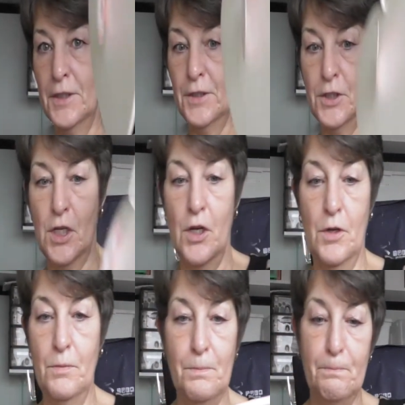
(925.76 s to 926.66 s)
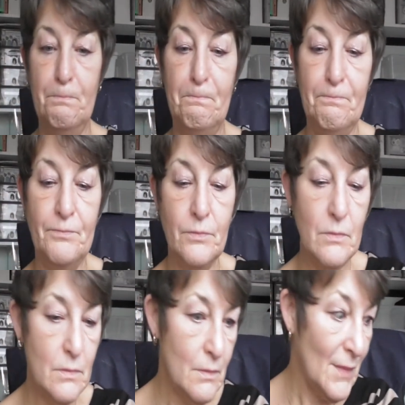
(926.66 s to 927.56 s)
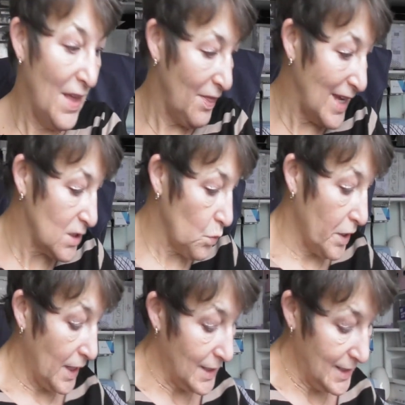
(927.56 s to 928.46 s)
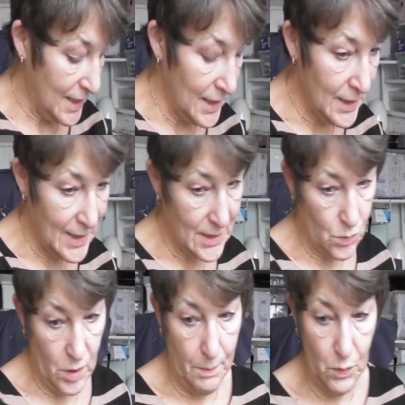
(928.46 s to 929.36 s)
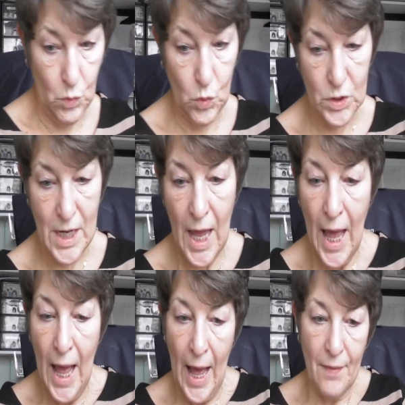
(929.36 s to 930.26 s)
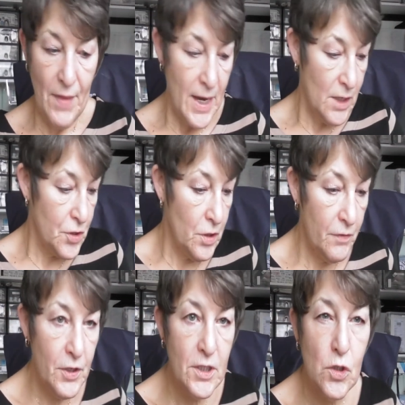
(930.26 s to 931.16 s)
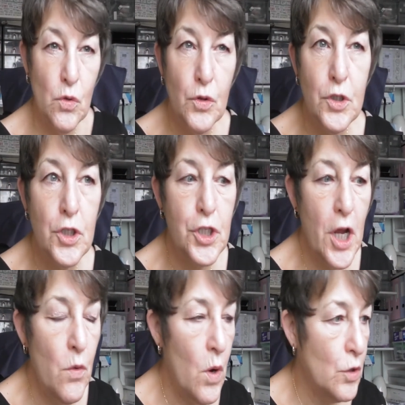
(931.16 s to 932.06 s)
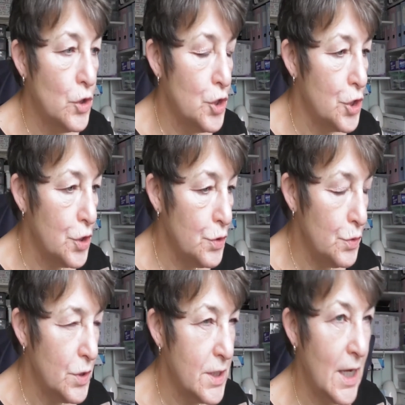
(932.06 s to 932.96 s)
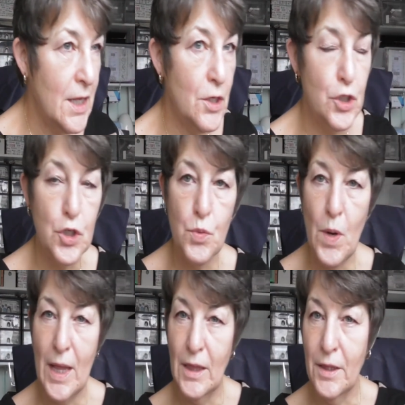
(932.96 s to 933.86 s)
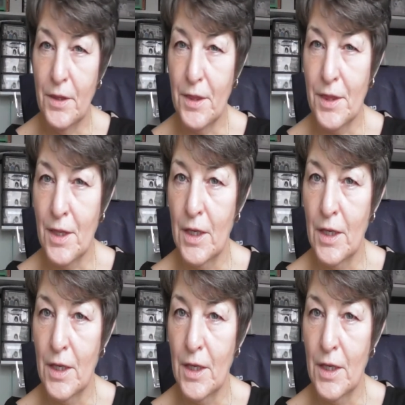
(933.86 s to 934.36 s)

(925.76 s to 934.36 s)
So that's what I did, that's what I bought. And then I don't know if you saw the show on Tuesday the 12th